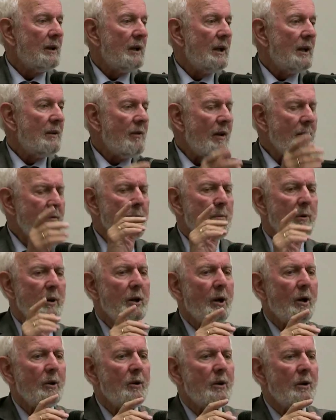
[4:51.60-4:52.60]
If
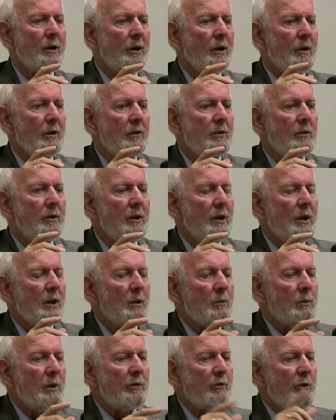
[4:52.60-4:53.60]
everybody on Earth
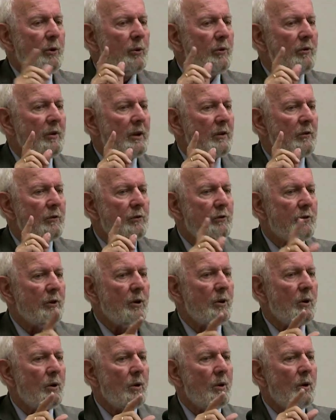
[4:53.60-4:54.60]
was using
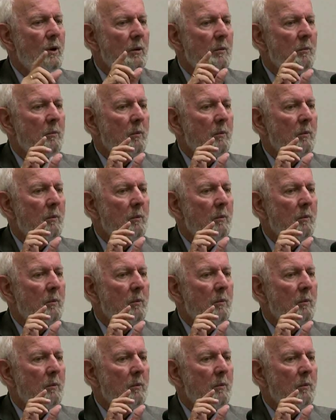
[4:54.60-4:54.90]
so